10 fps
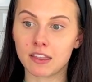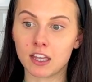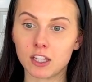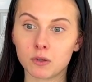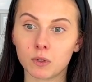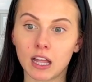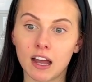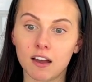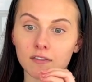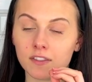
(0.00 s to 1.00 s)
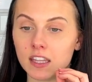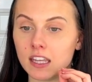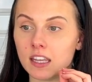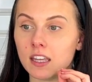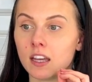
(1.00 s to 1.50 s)
You'll have
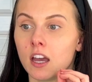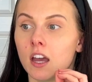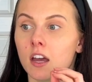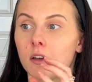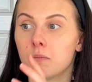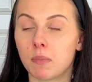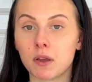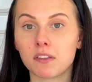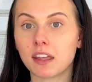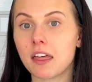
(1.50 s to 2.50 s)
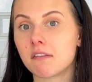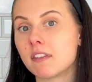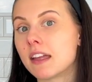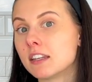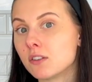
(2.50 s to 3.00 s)
the both together and
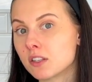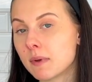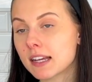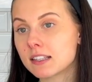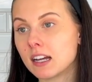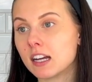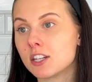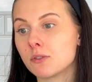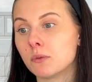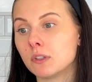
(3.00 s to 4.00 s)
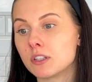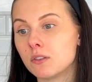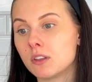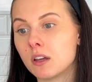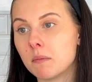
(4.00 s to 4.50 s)
then do some exercise. You will do
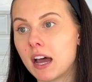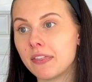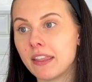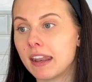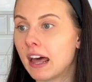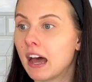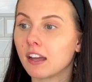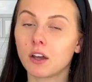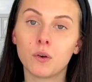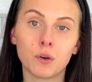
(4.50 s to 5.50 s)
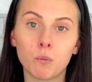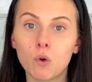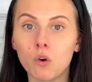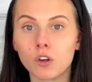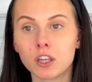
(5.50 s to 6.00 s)
them and then go on a
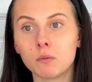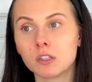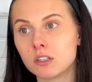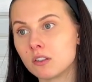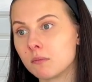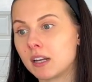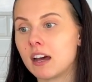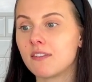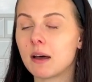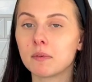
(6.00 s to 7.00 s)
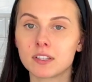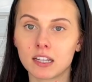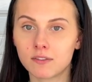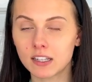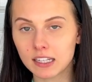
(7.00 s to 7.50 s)
walk. You will do them and have apple cider
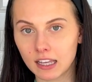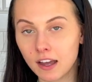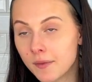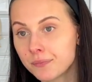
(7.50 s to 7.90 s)
vinegar.